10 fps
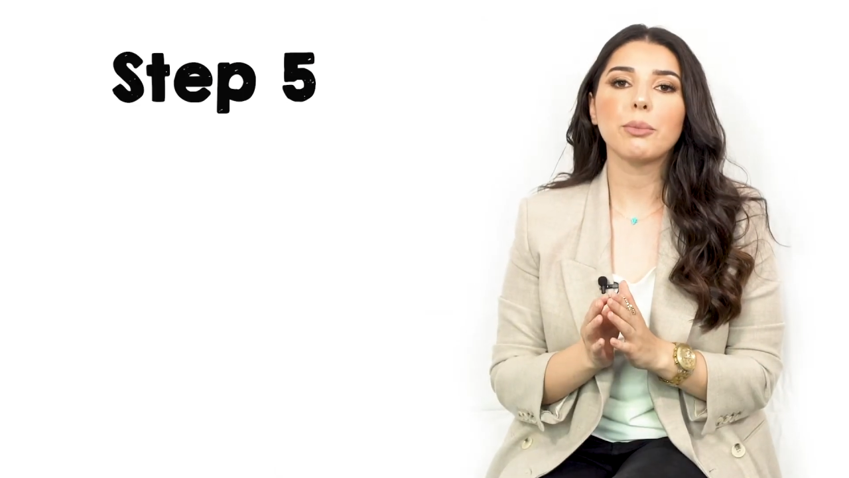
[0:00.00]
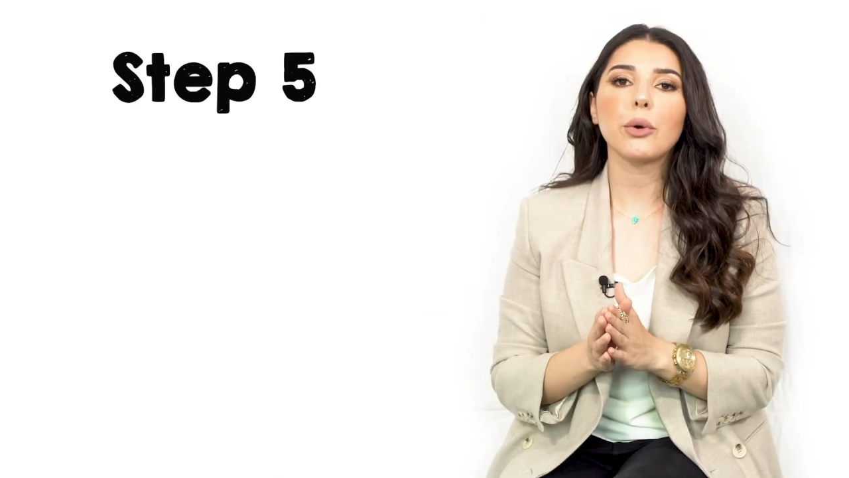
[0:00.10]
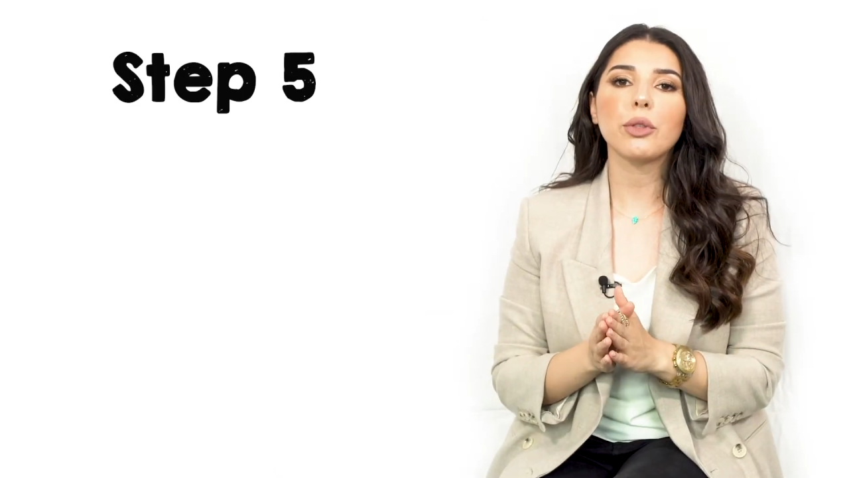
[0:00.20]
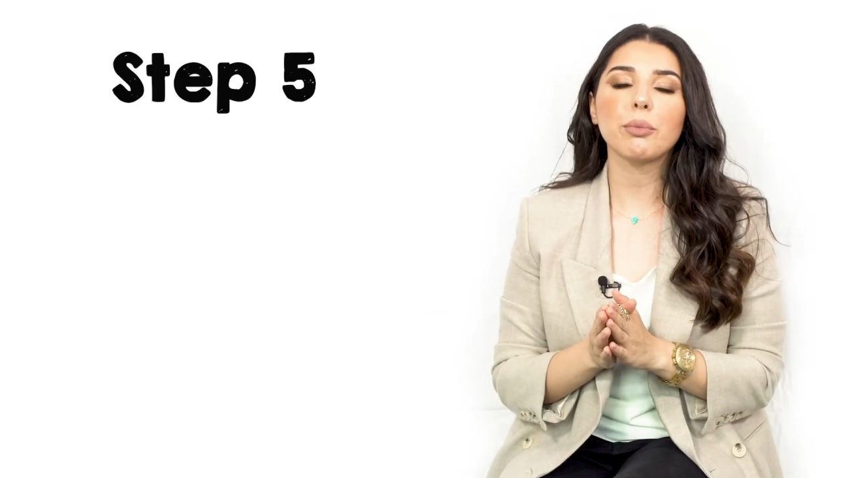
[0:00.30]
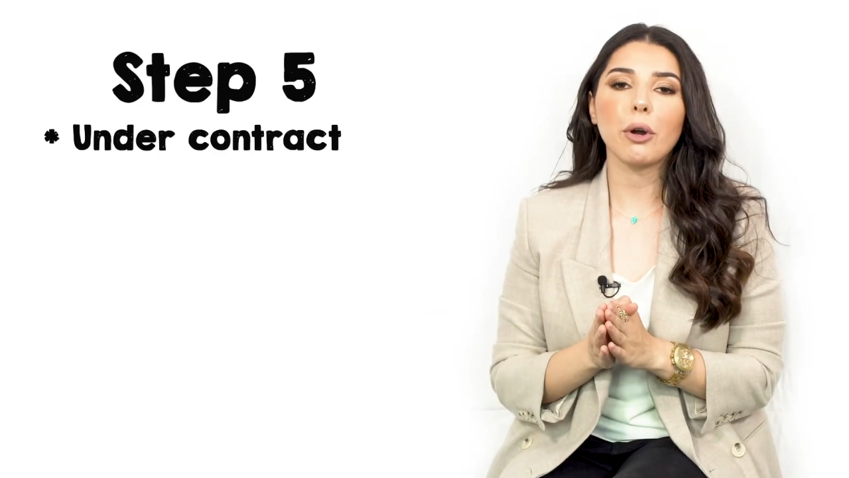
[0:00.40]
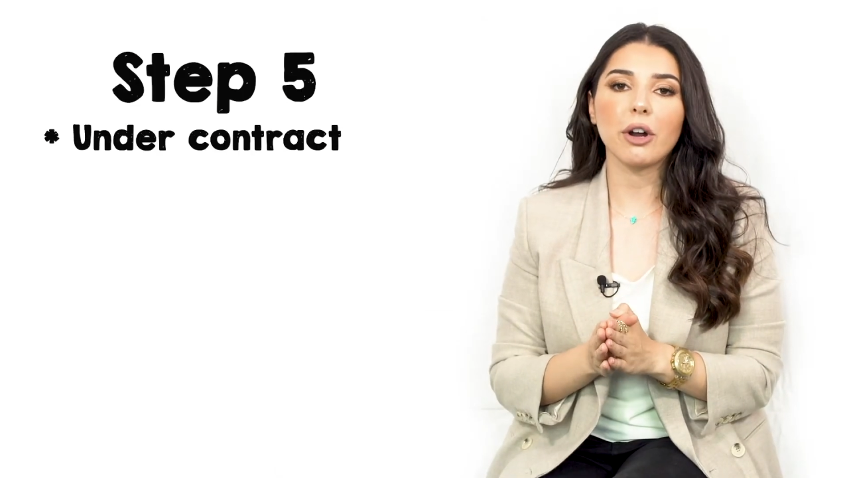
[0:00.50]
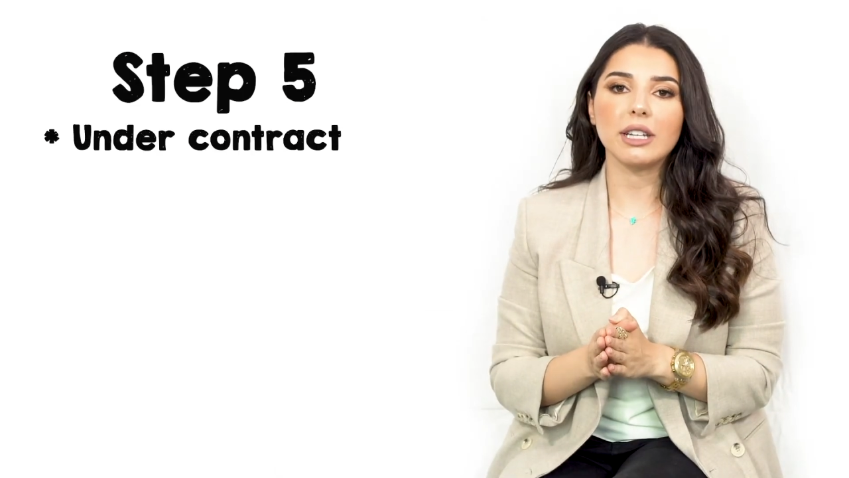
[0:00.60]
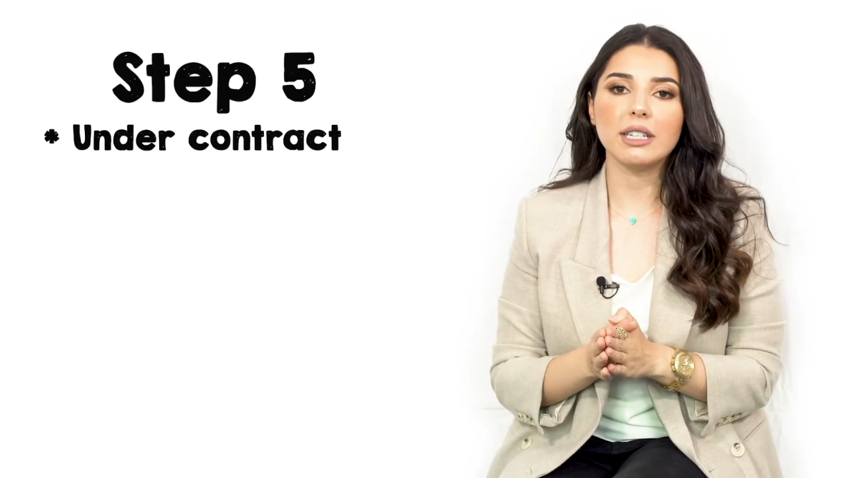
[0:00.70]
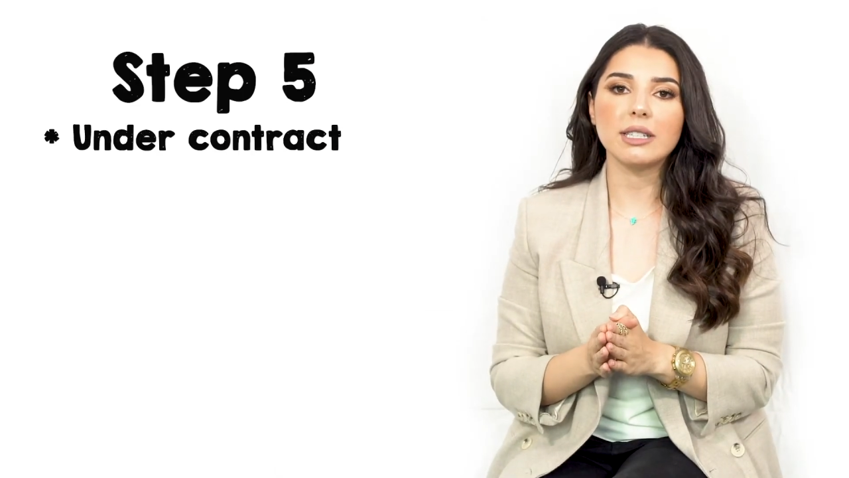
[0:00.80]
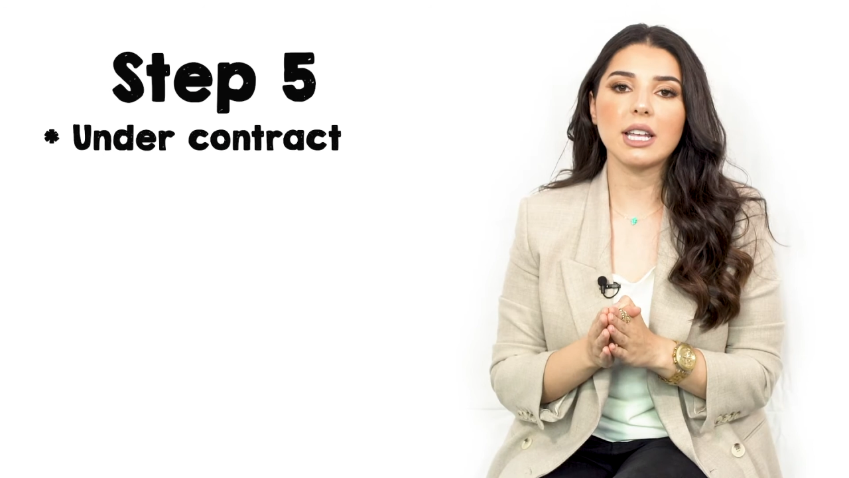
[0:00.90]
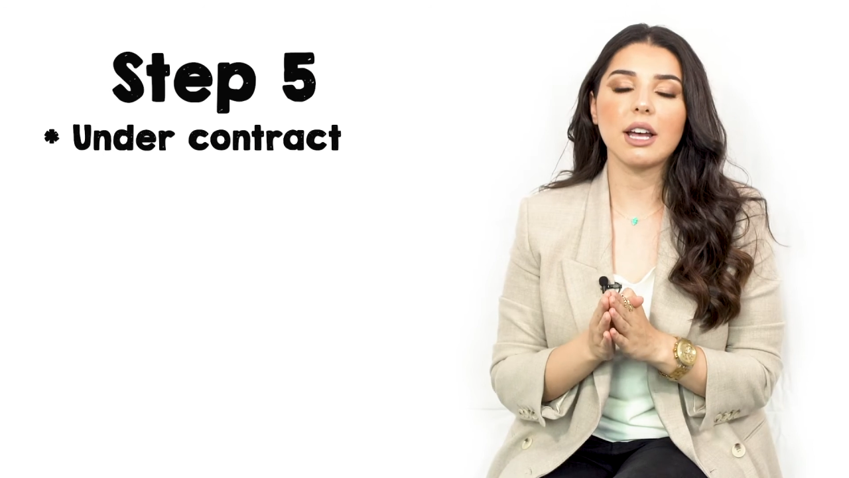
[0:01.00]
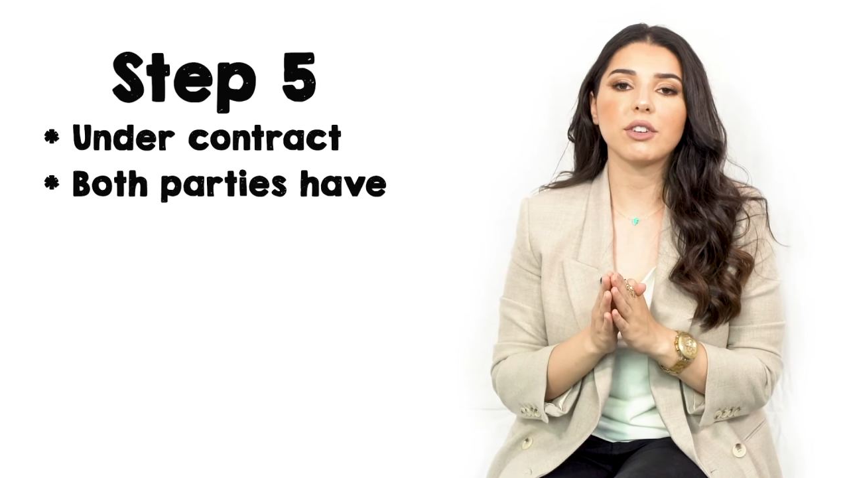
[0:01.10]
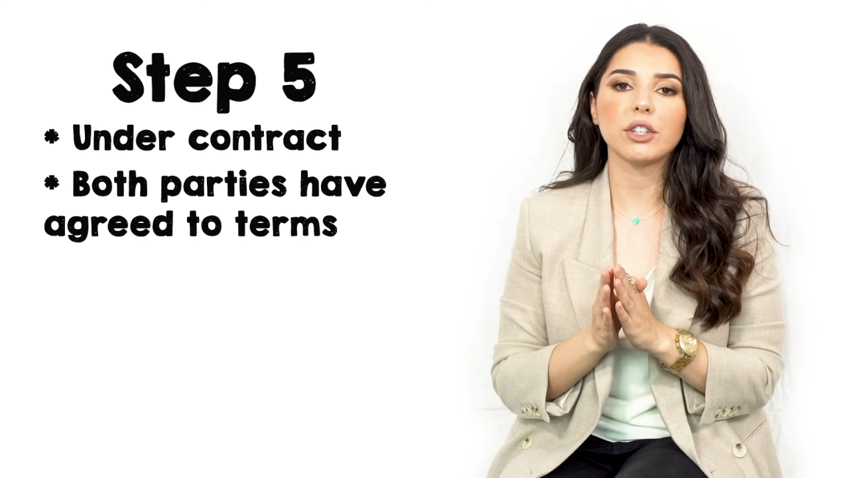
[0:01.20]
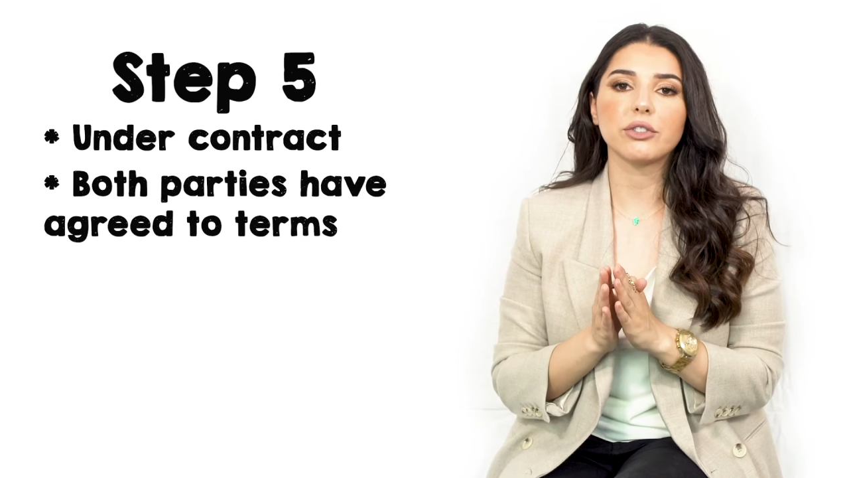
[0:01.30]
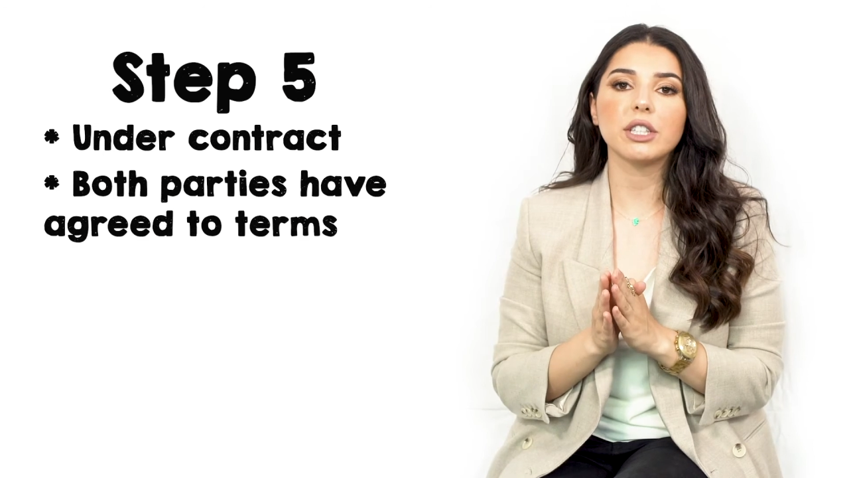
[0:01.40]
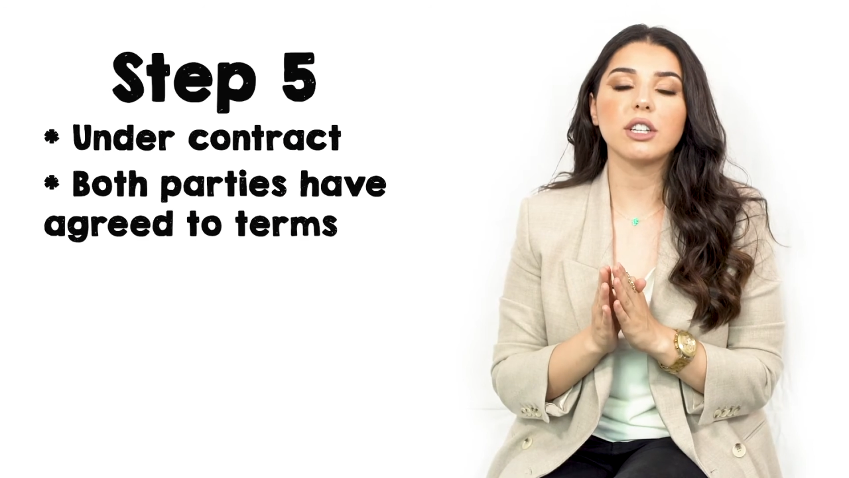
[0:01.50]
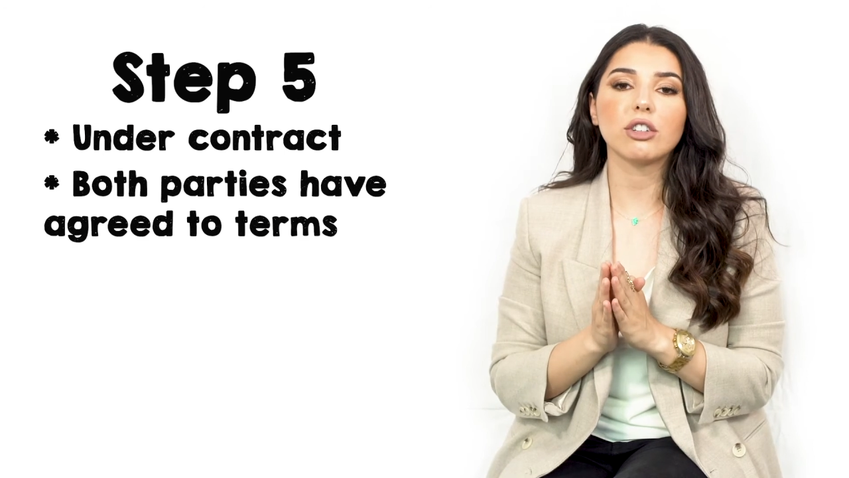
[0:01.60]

both parties have agreed